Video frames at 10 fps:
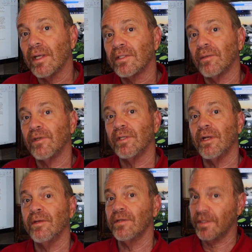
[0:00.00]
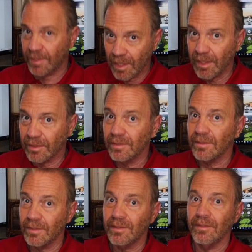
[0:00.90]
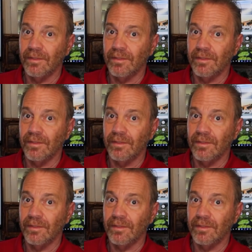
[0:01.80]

as someone that understands additional